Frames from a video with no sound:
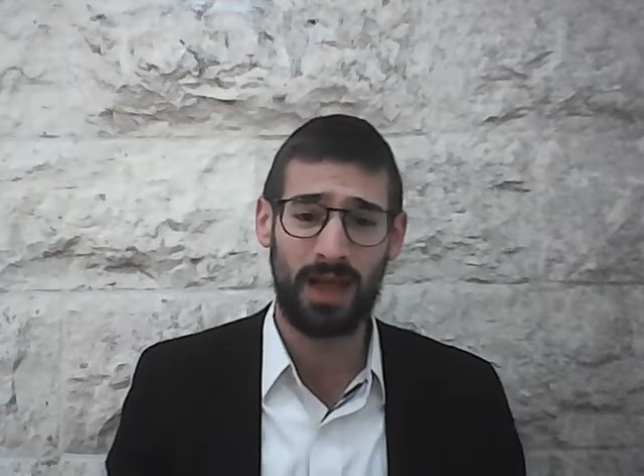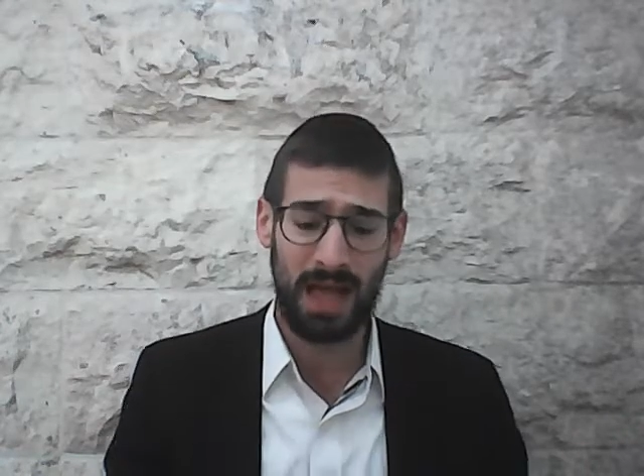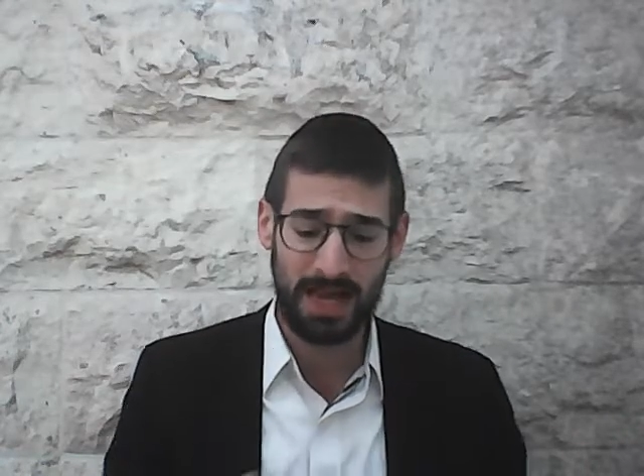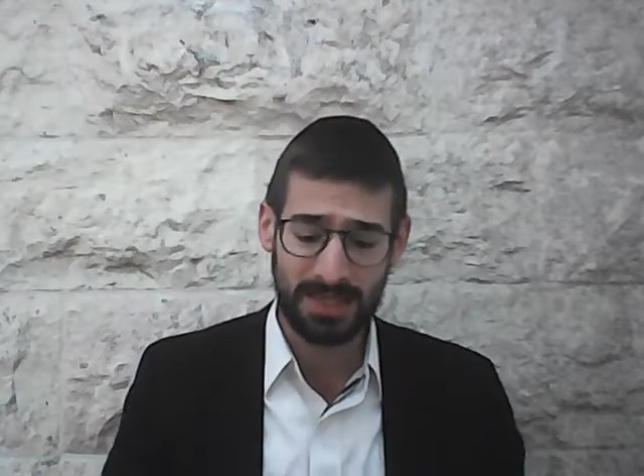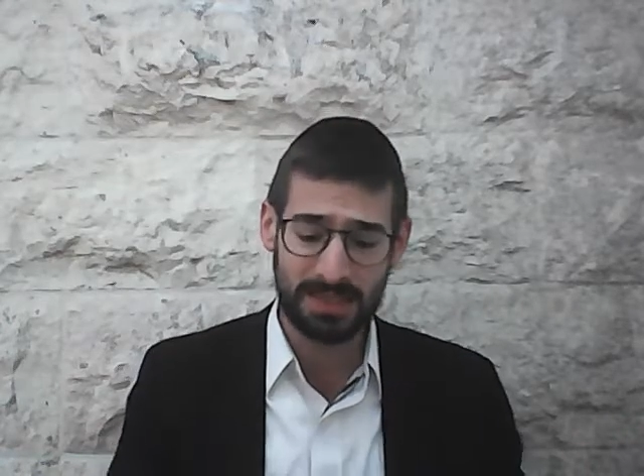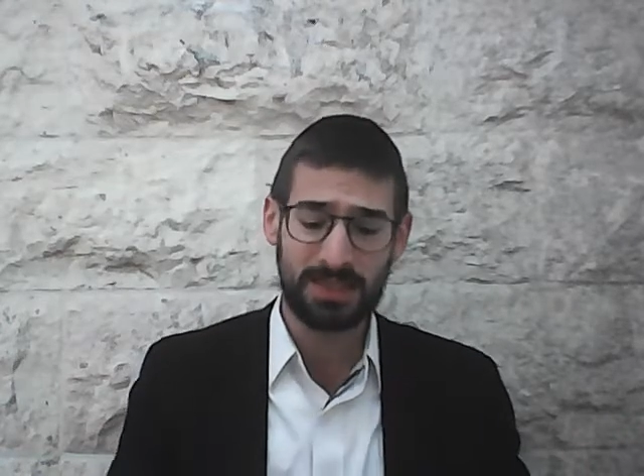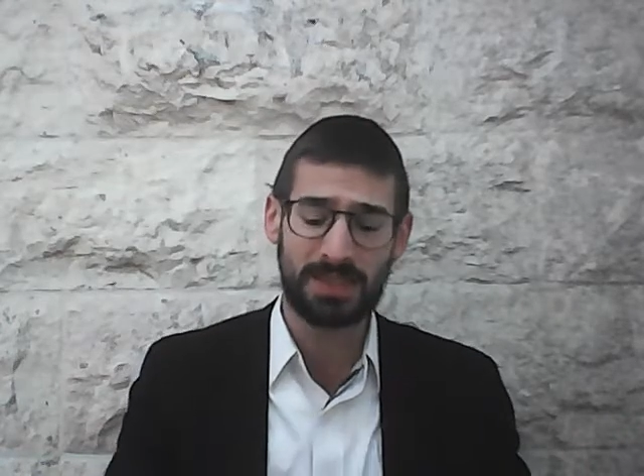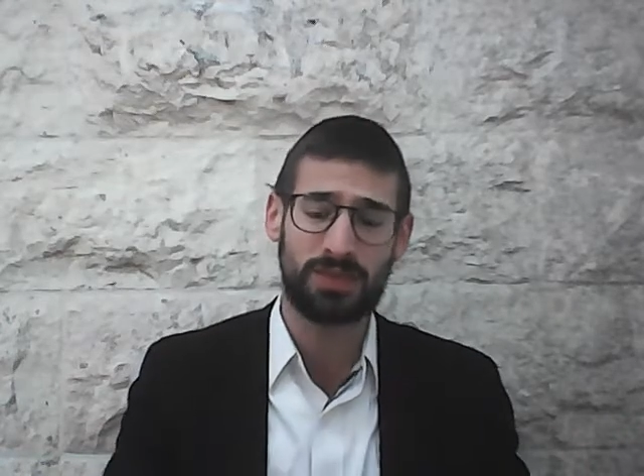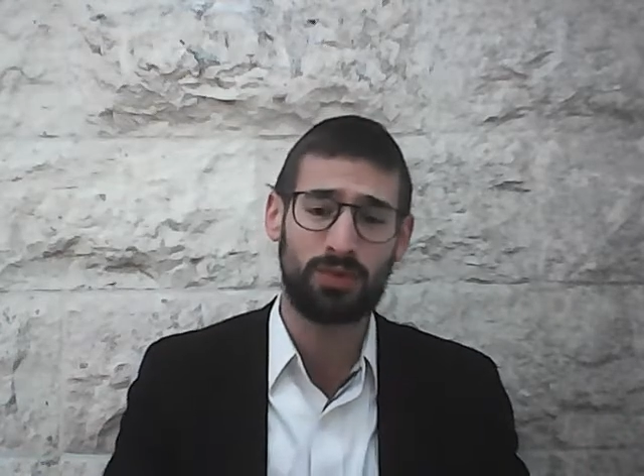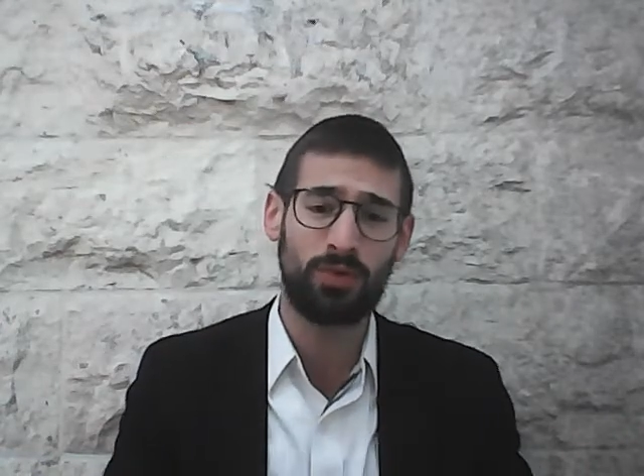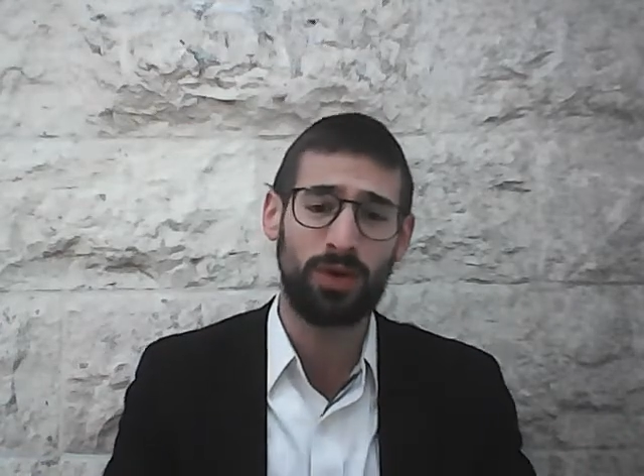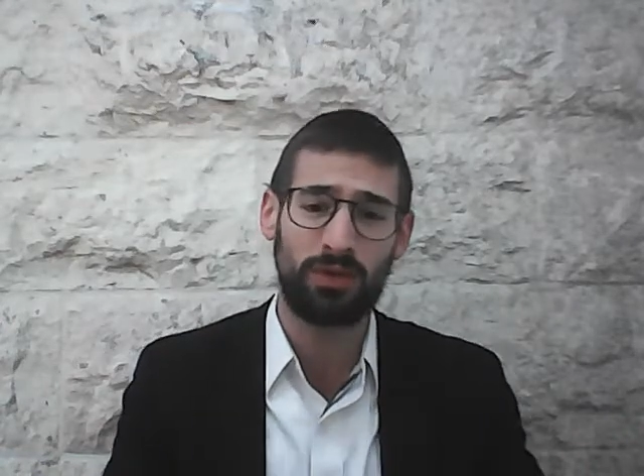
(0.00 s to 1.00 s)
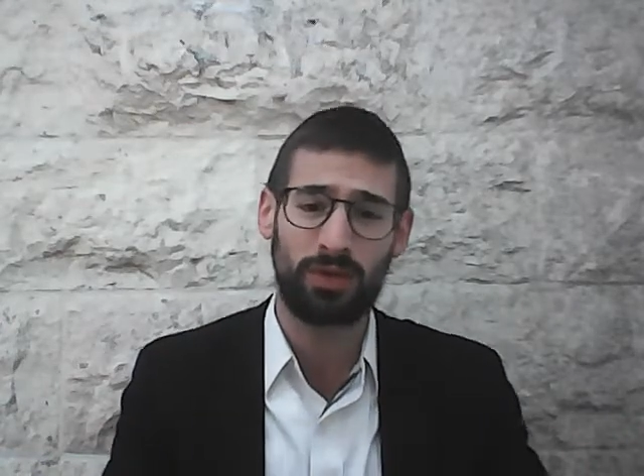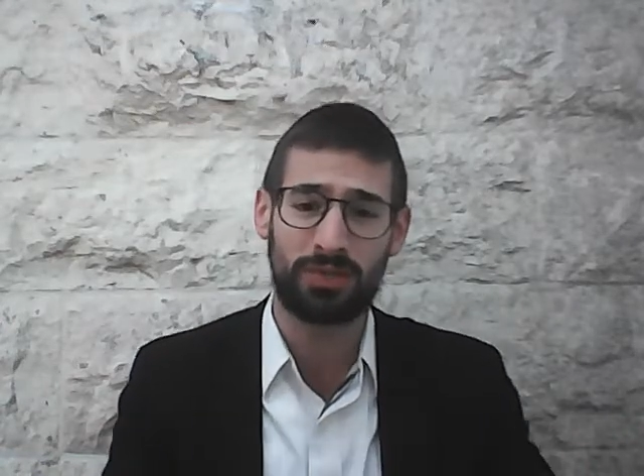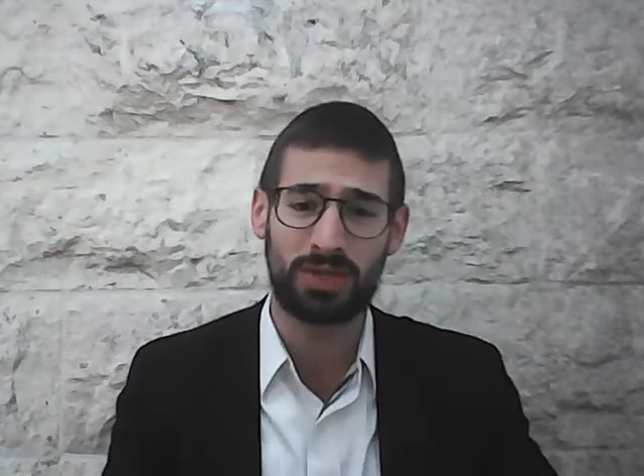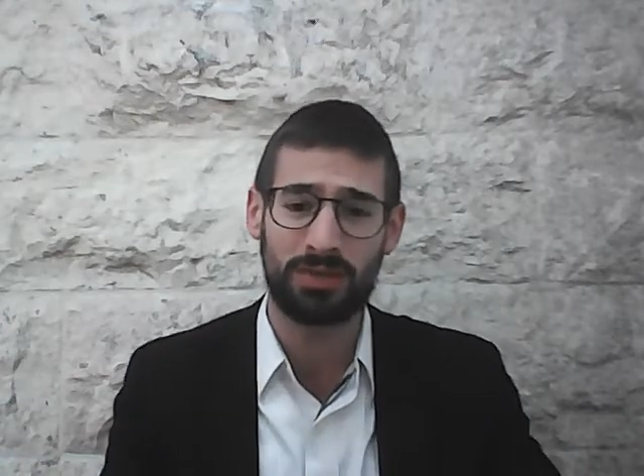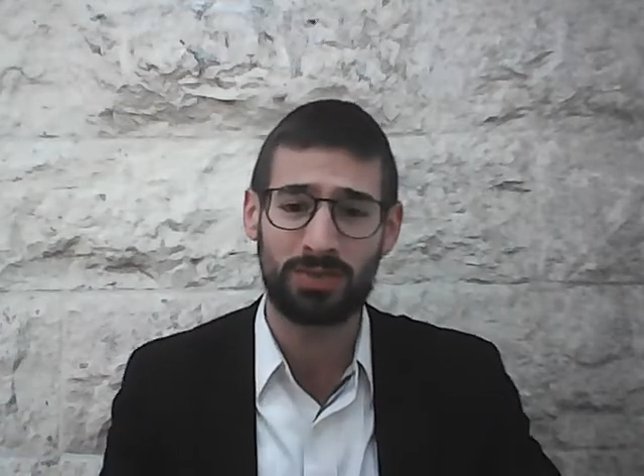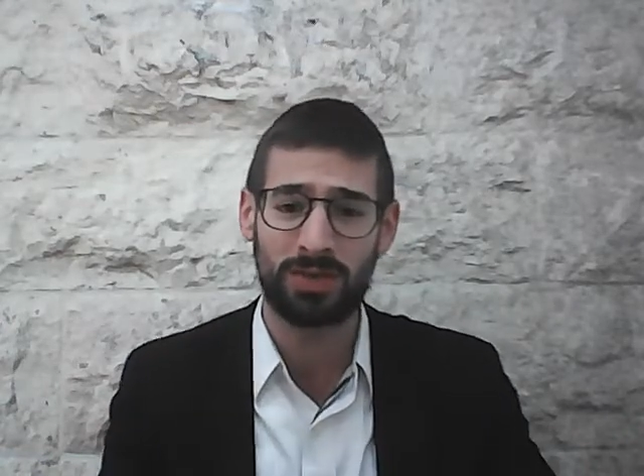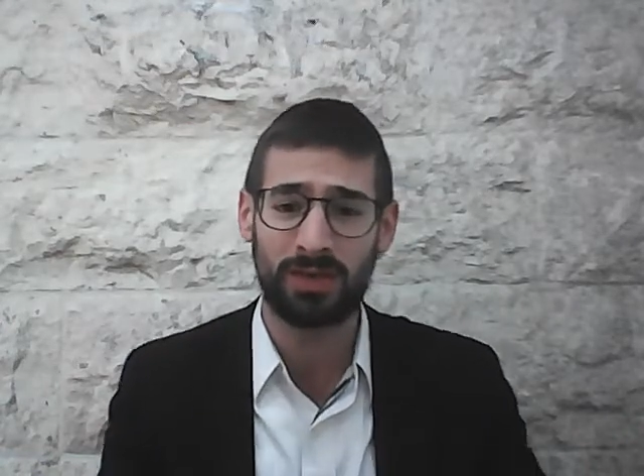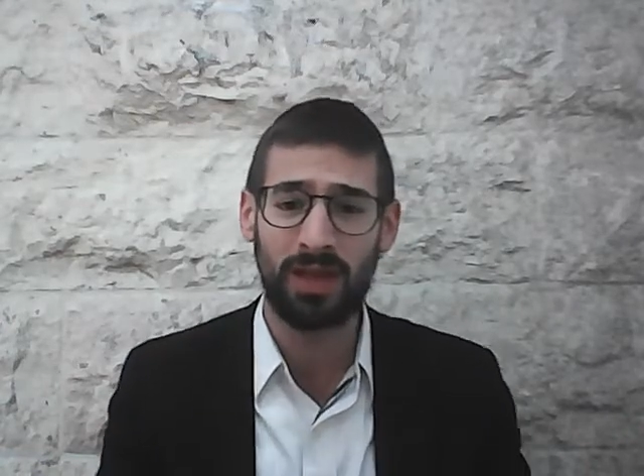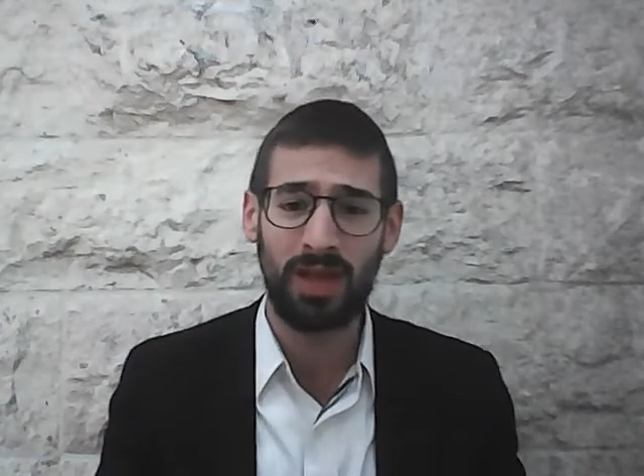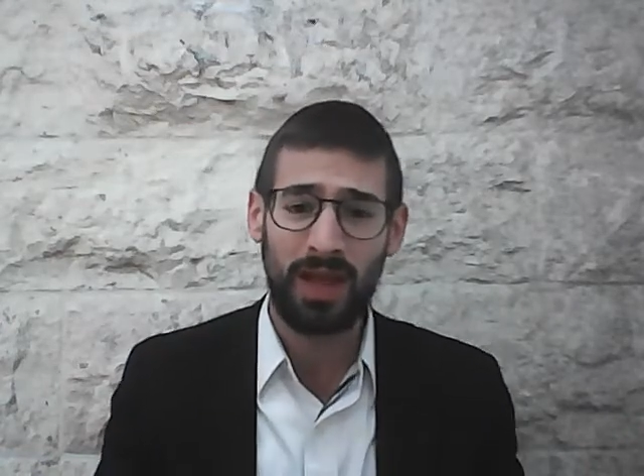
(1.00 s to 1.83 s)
As the story of Rav Shimshon,